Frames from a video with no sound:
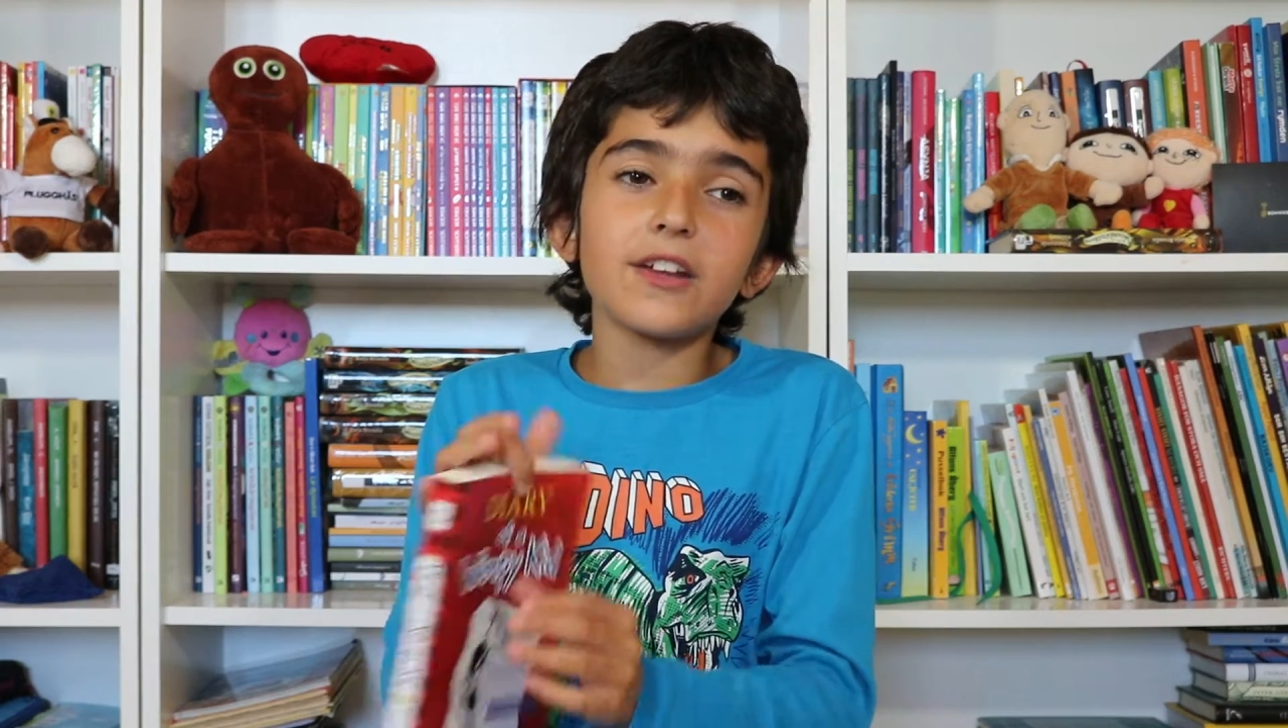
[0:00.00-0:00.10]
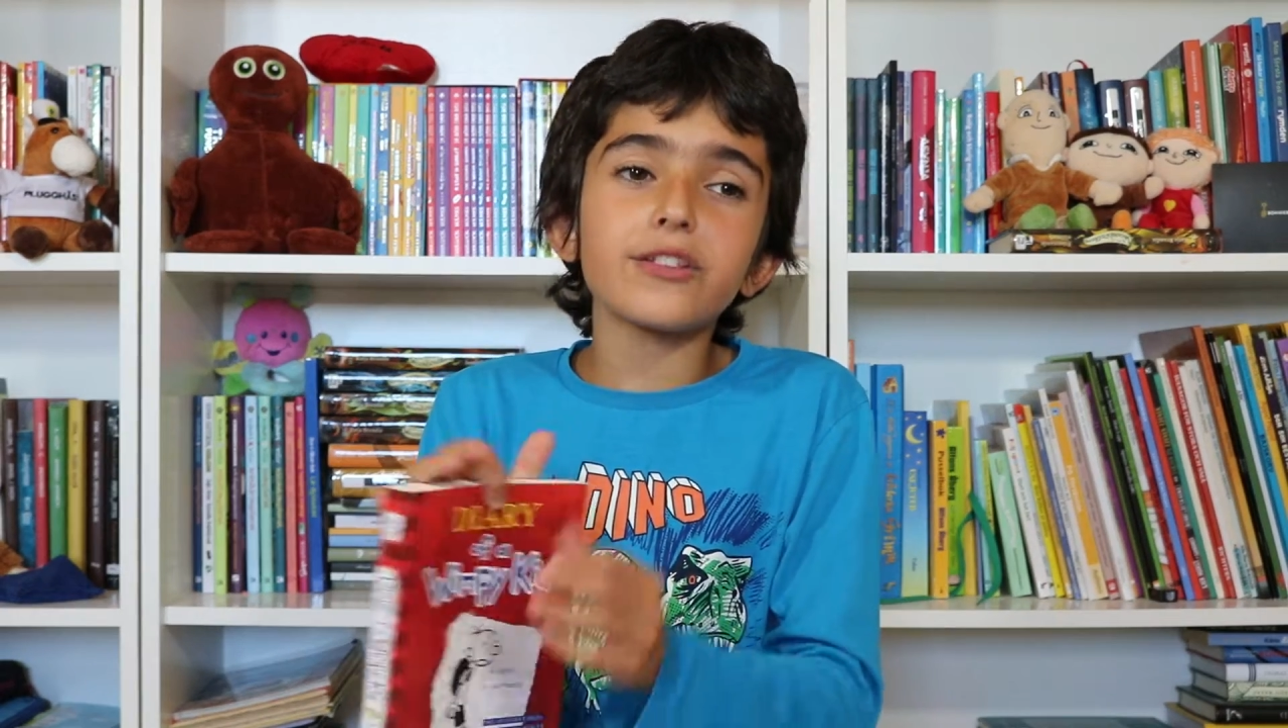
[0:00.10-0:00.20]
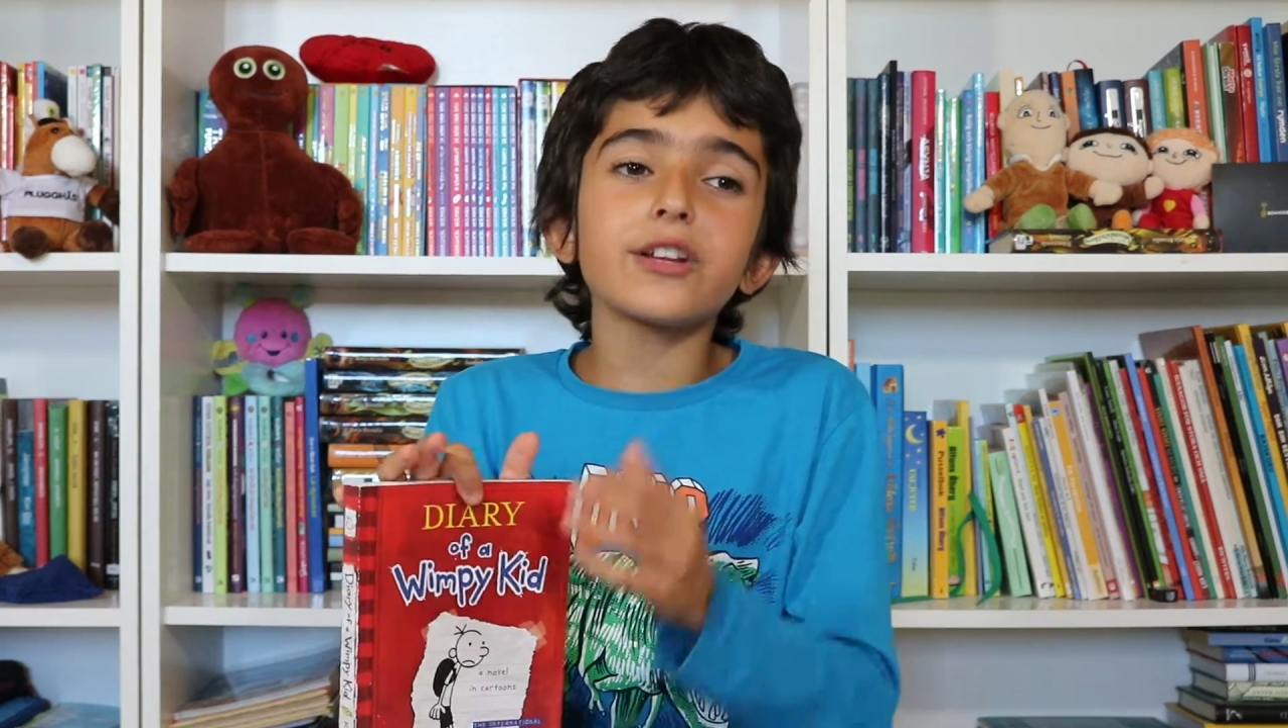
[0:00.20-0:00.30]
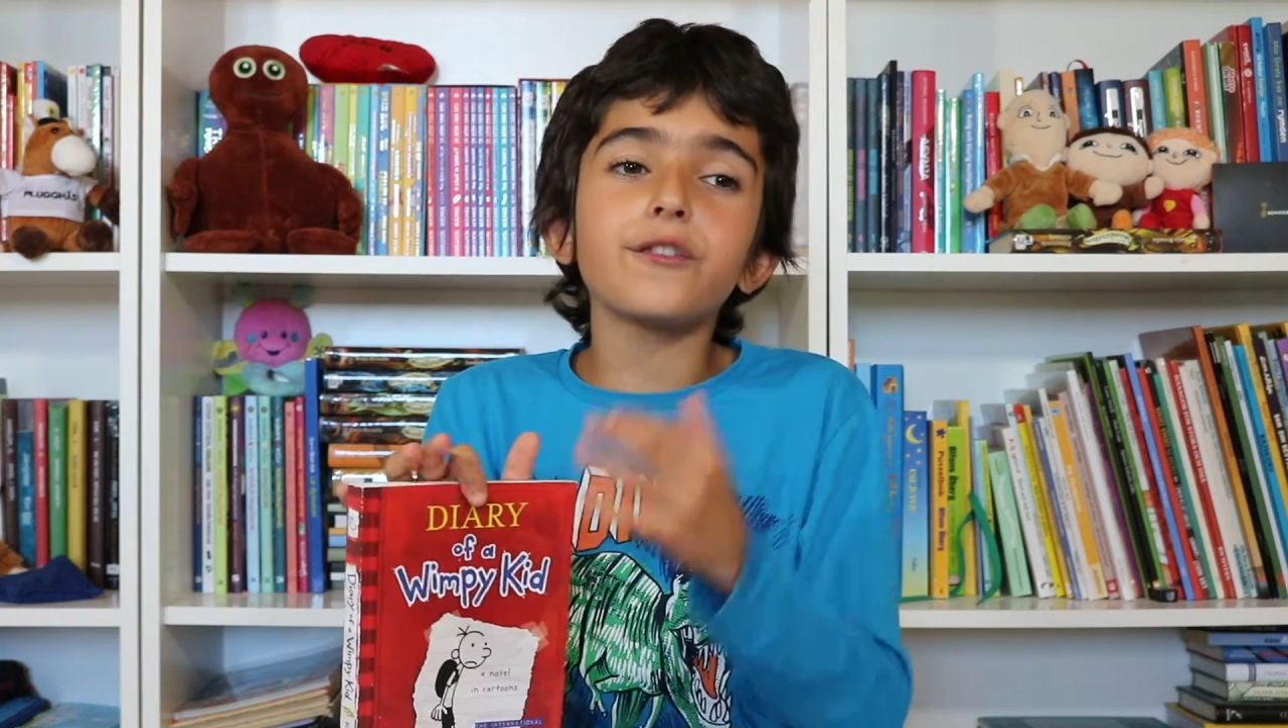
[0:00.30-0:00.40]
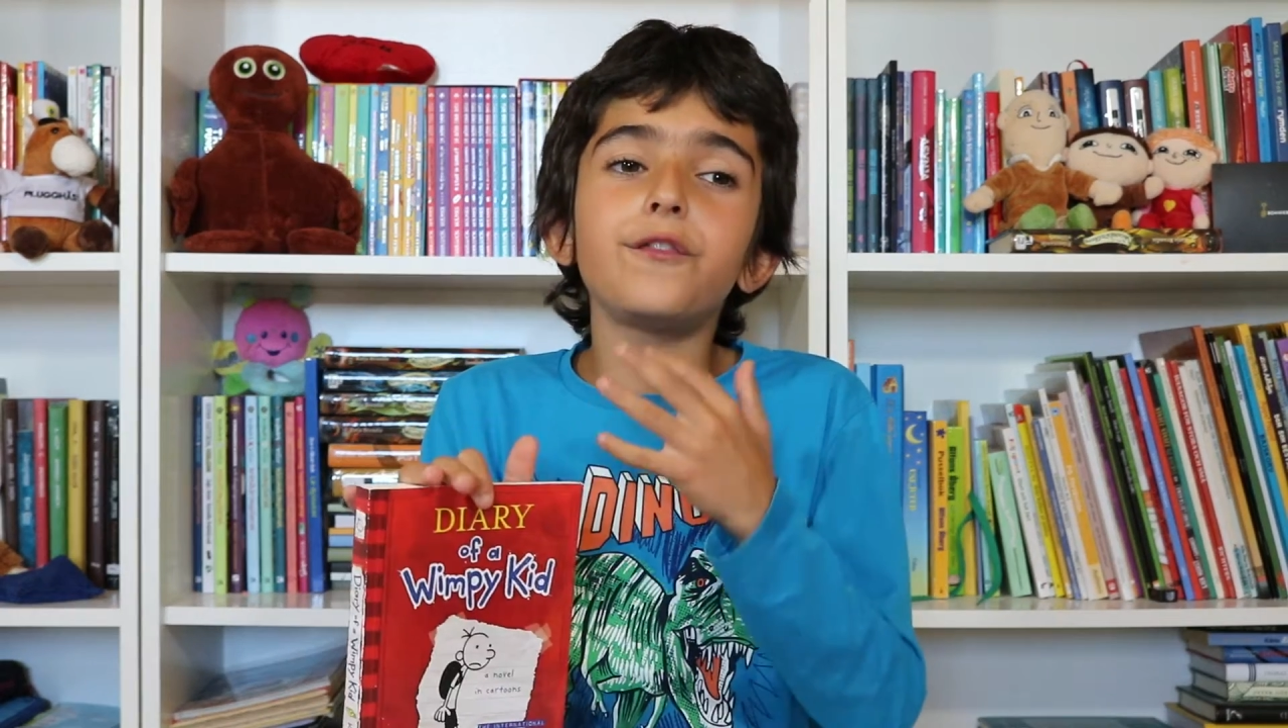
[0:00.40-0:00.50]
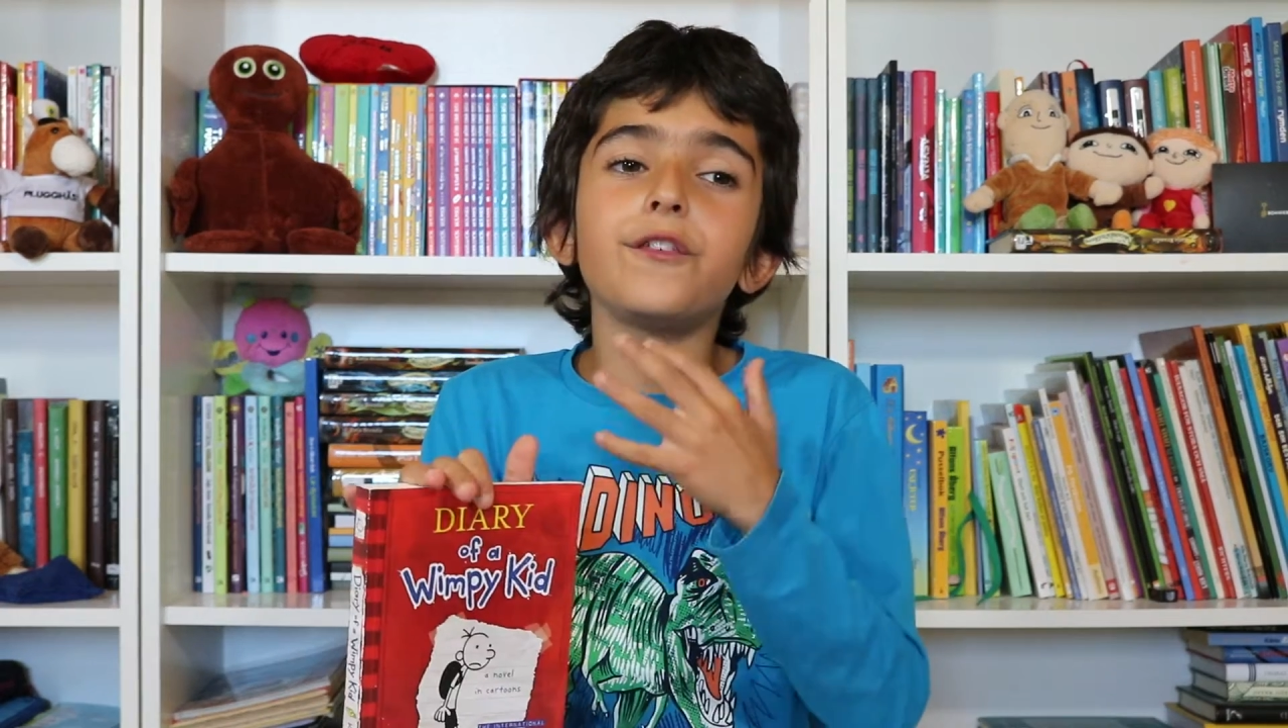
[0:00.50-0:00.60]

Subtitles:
doesn't,